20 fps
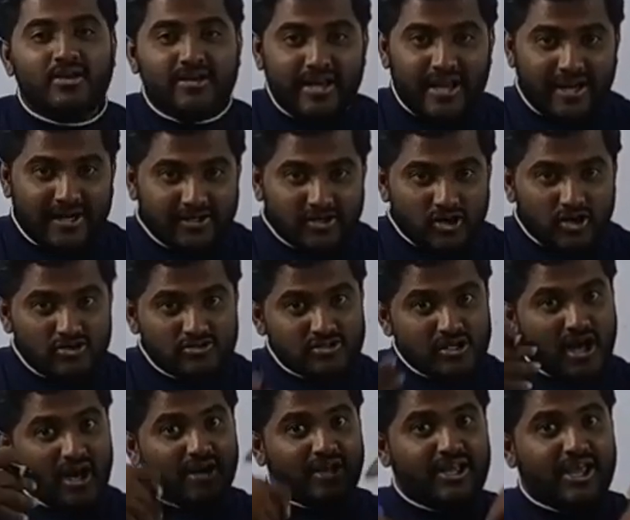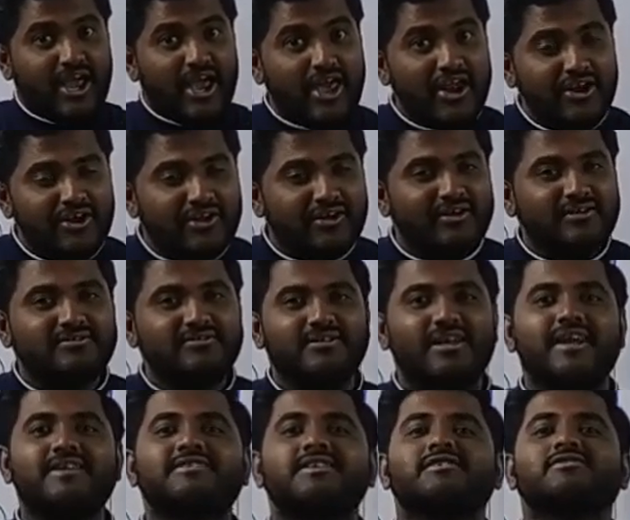Electrons are gained.
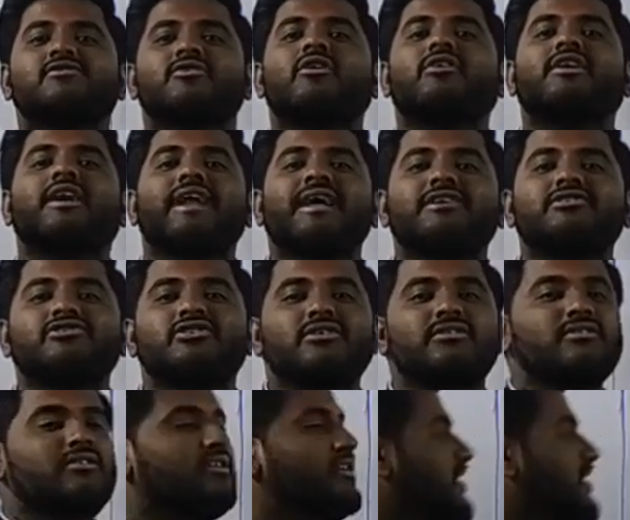That is also called reduction.